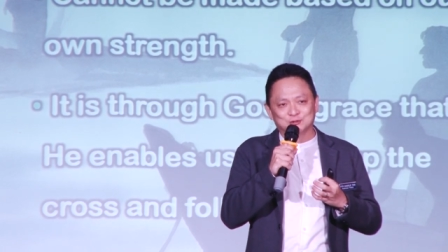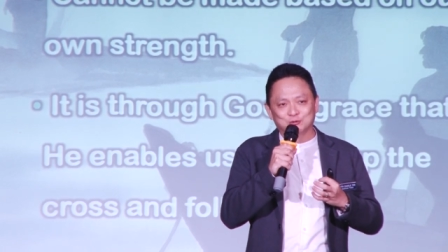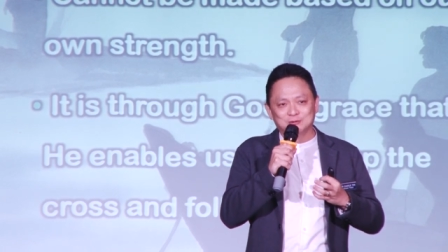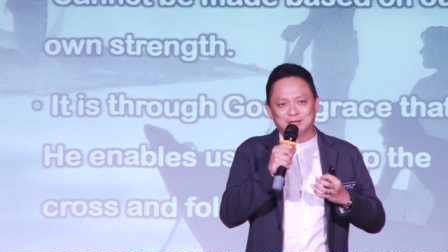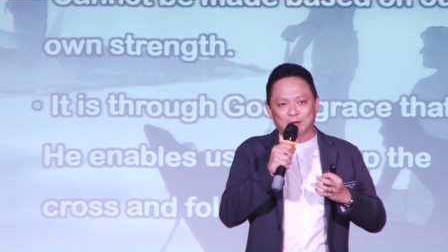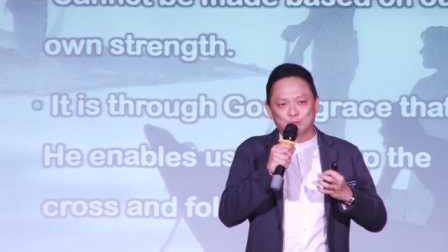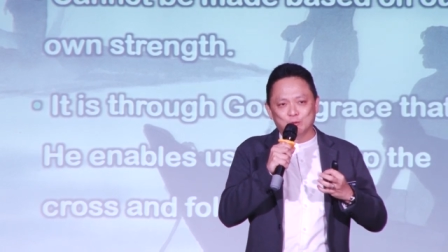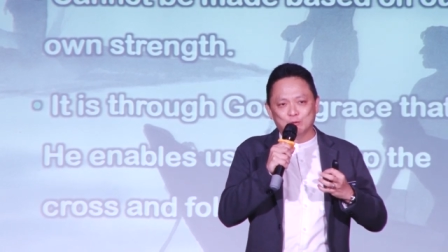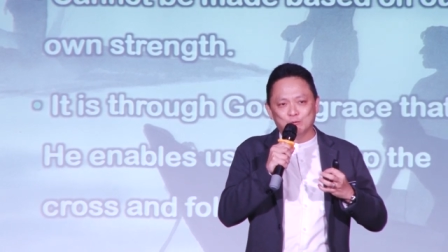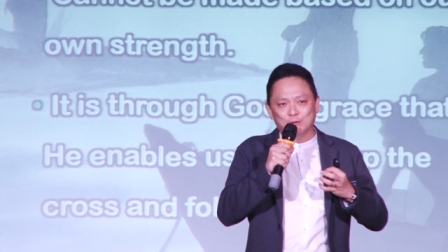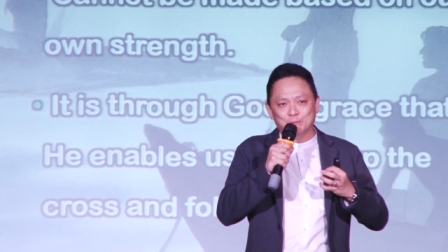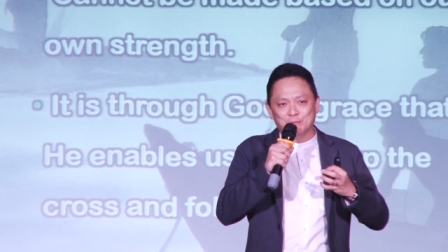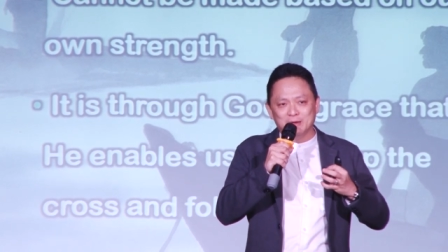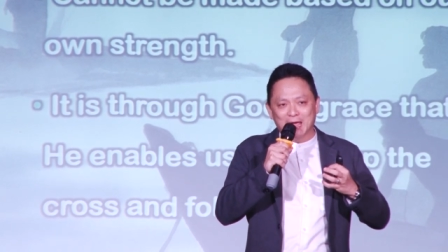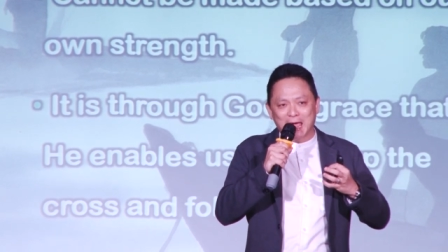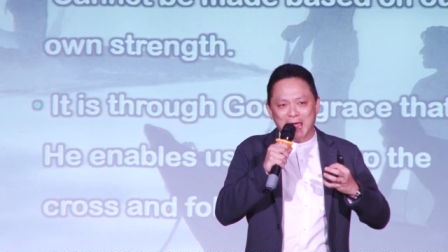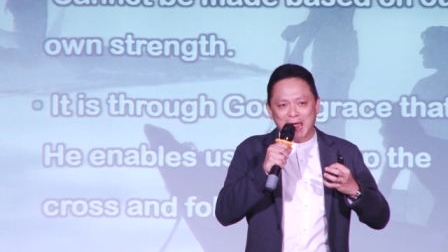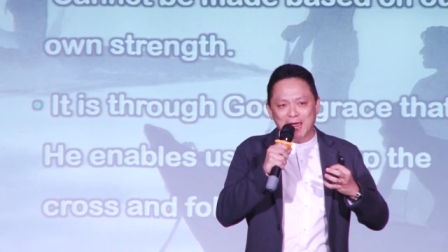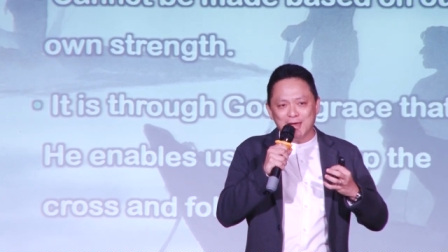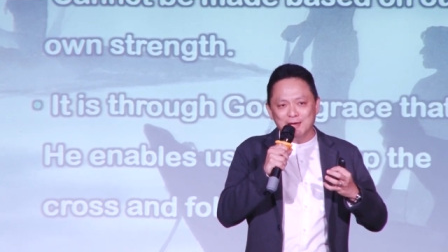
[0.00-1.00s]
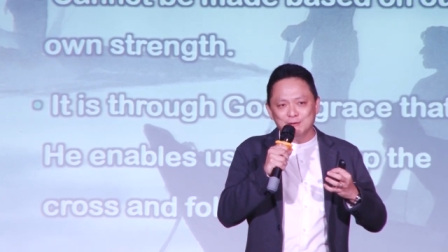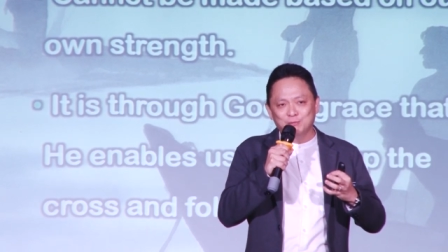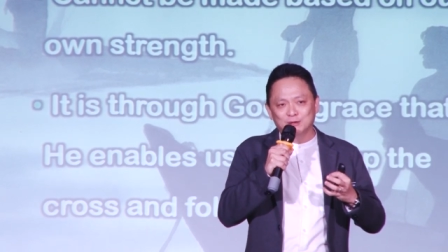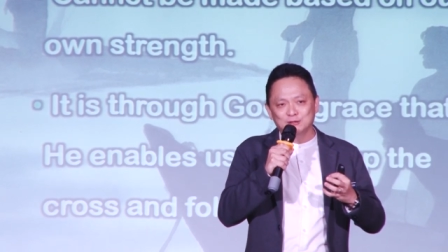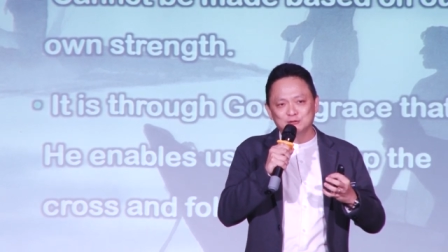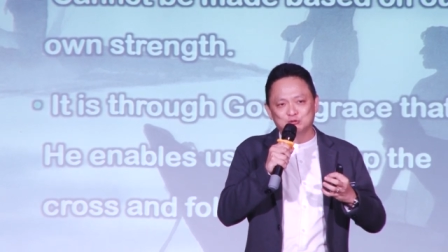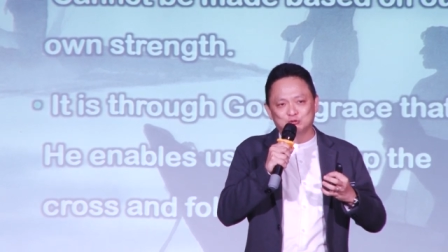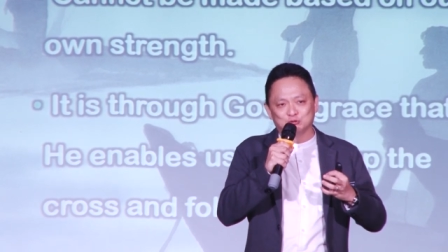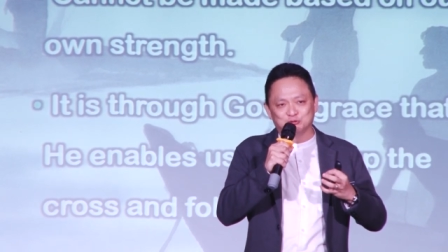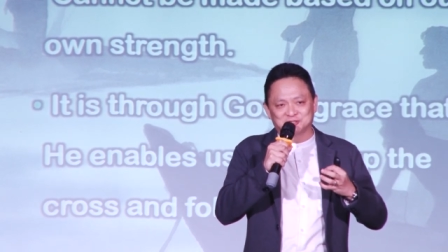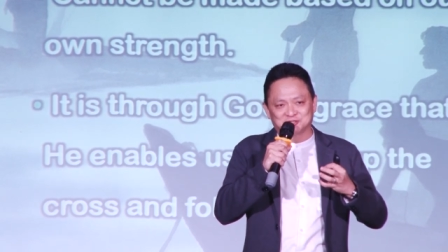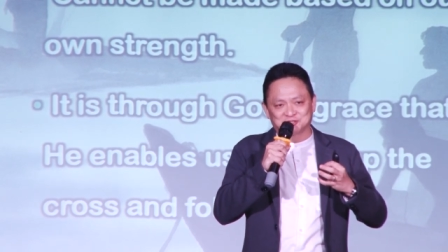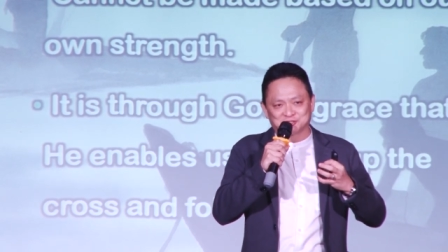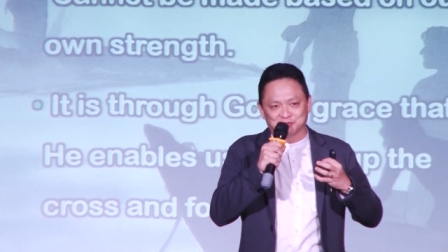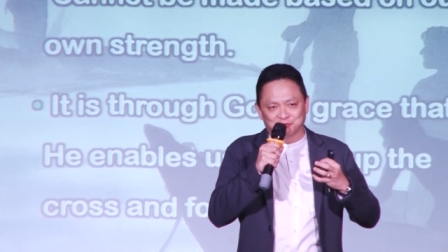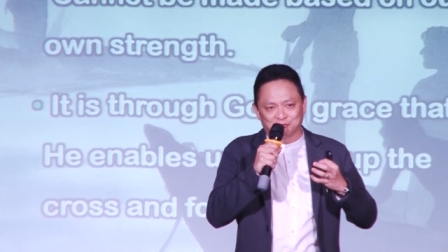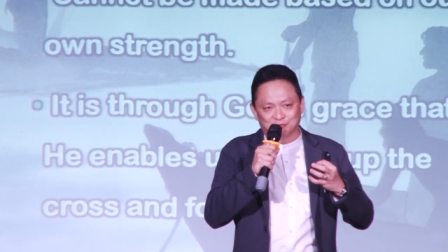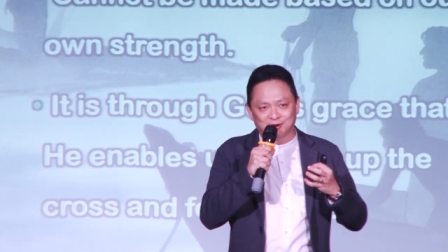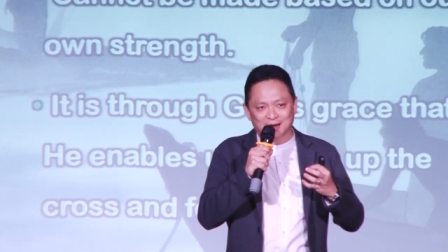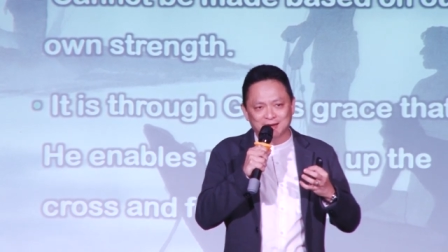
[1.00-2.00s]
so that we will be able to
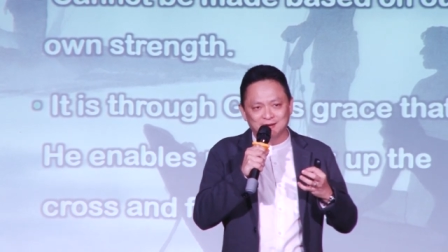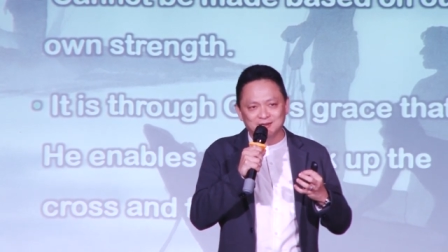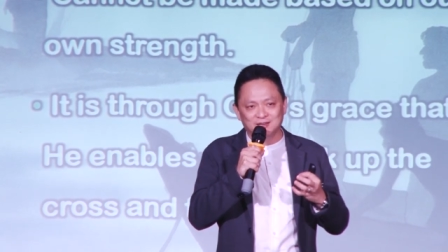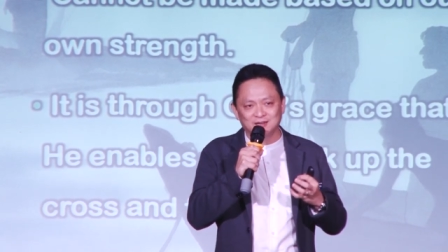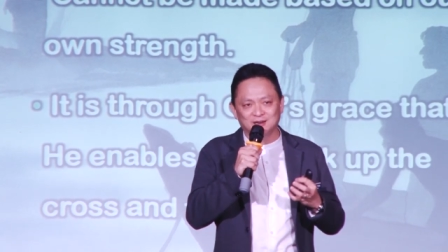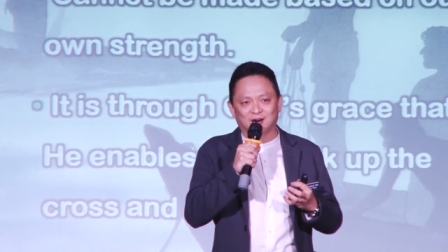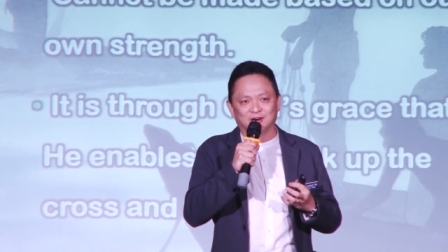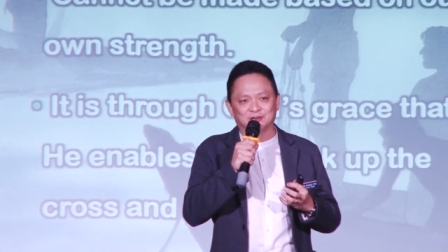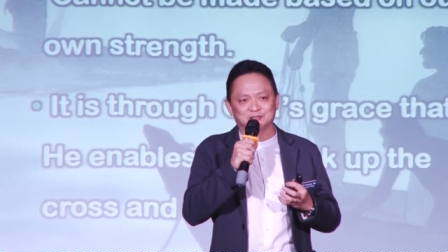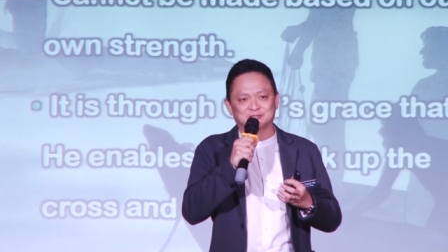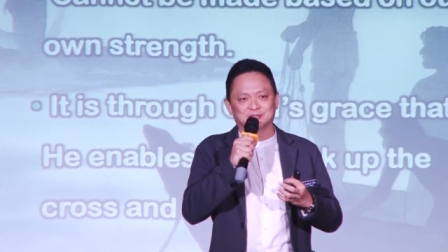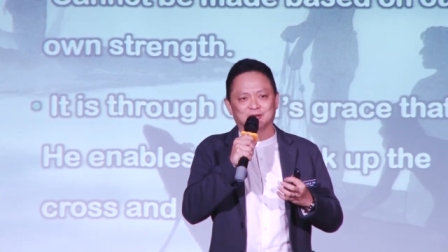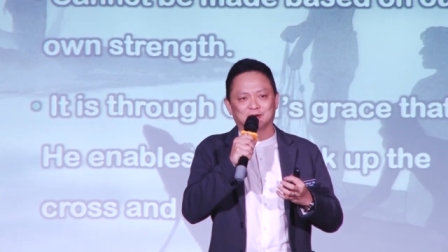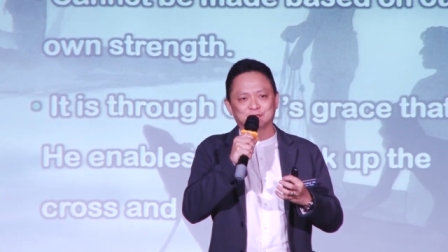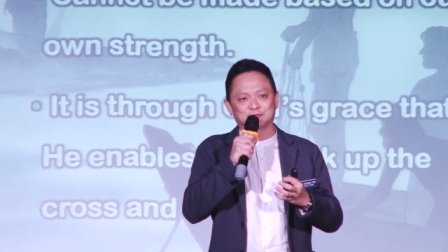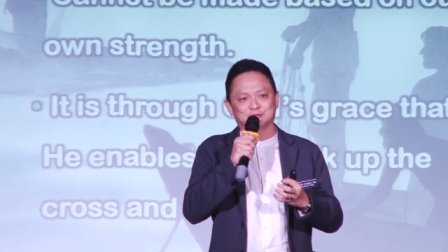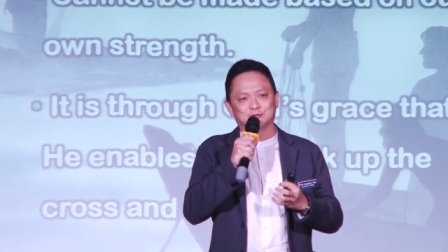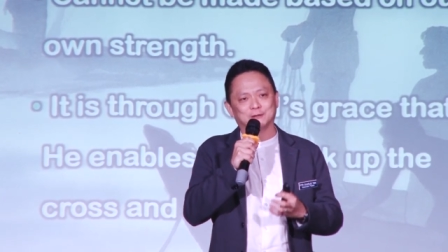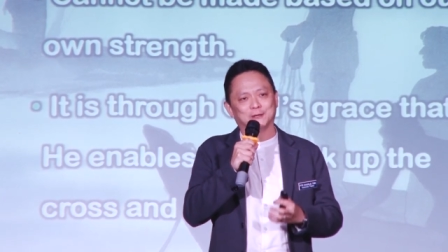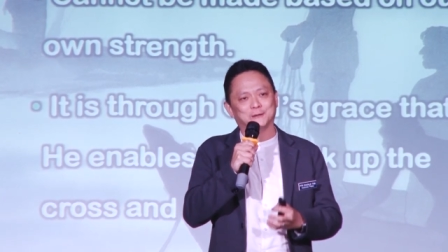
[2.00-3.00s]
surrender ourselves